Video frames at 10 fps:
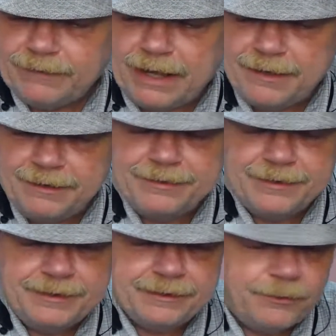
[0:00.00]
I
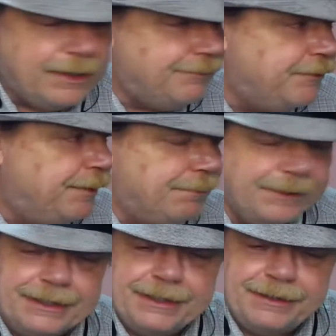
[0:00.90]
don't know, quite a few people
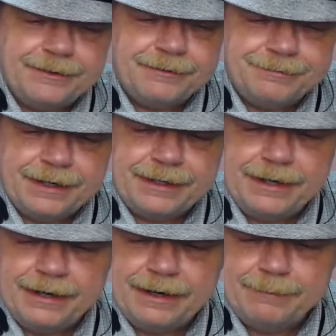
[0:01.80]
didn't get notified.
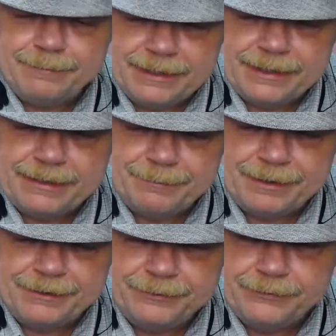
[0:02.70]
I'm thinking
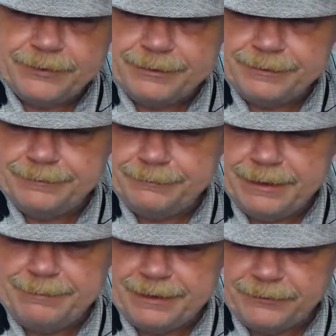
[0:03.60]
about doing one
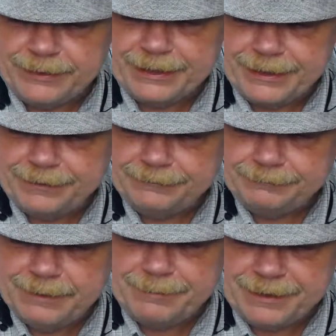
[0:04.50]
maybe in a week,
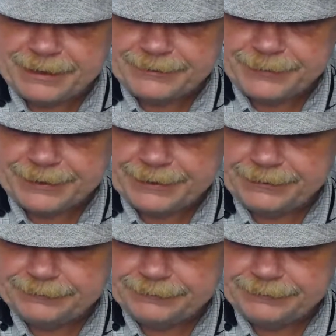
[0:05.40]
maybe next week.